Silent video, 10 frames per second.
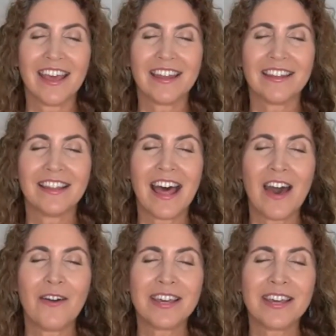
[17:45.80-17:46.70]
And
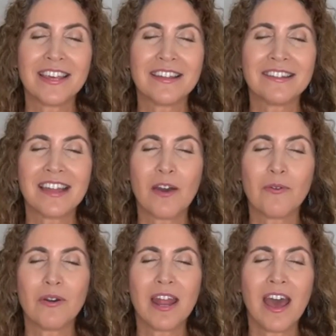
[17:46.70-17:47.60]
allowing this at
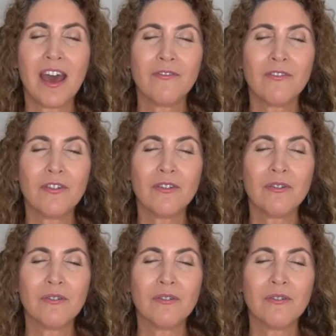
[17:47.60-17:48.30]
whatever